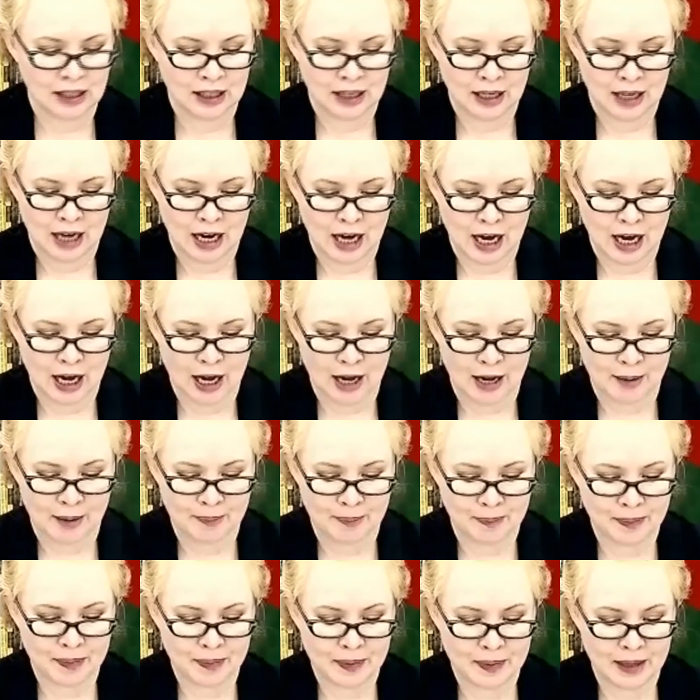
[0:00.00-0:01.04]

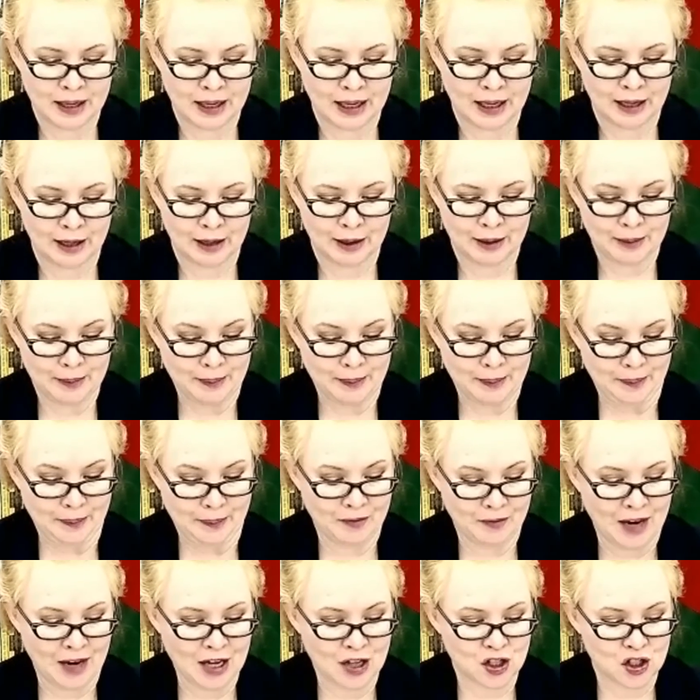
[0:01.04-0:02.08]
the
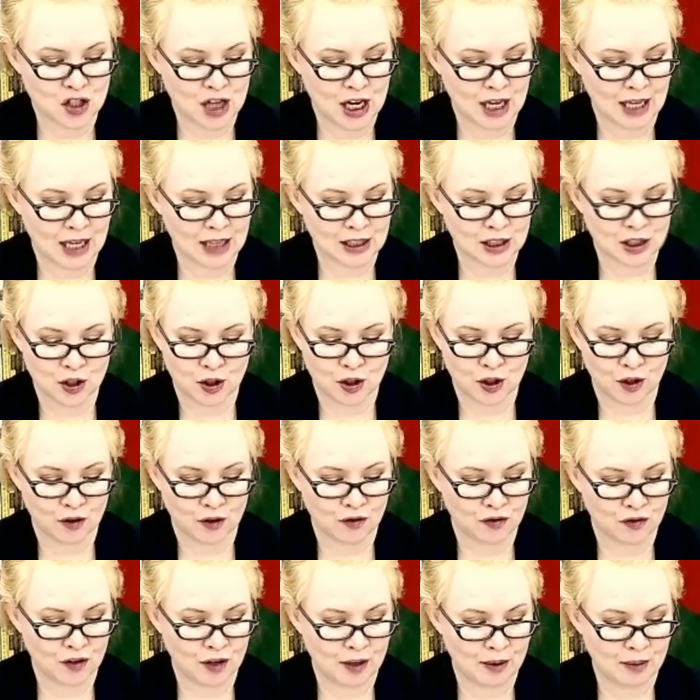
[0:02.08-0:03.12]
Vice-Chancellor
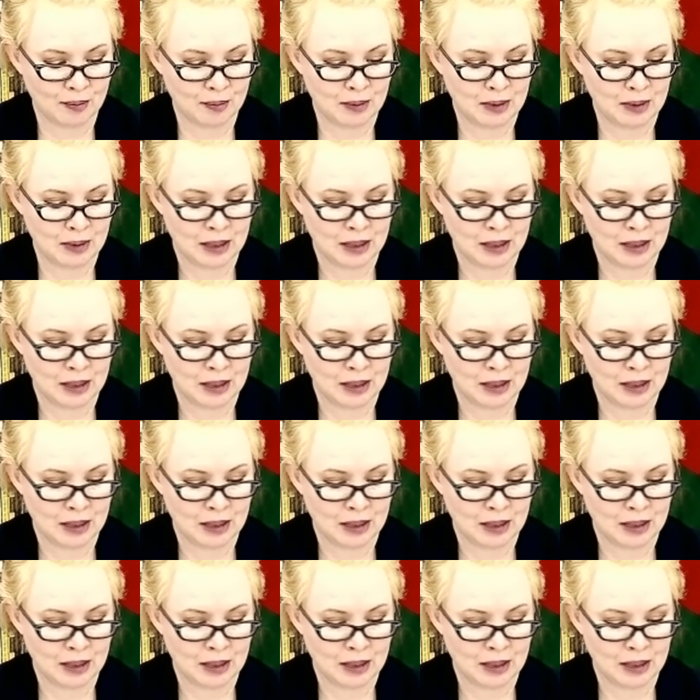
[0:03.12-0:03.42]
from,